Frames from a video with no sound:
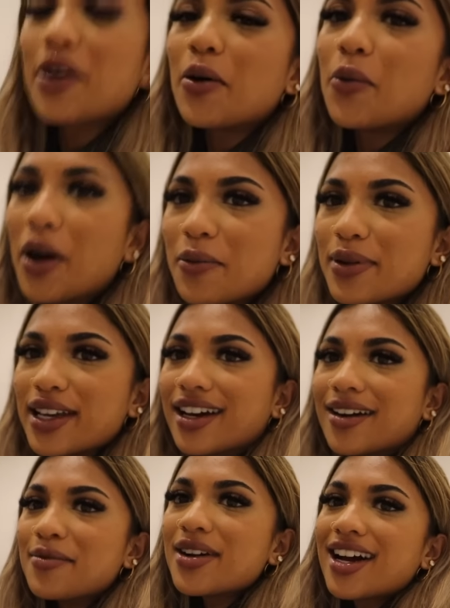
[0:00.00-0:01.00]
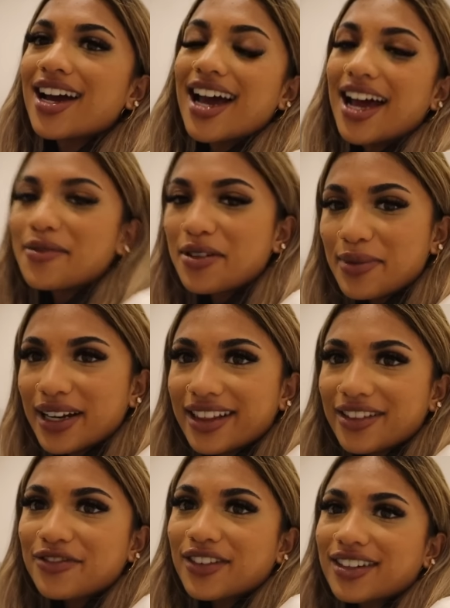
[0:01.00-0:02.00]
at 1 p.m. and we've been in
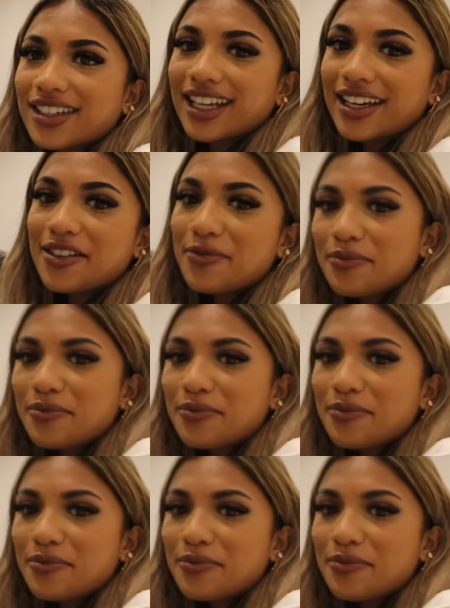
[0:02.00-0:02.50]
this like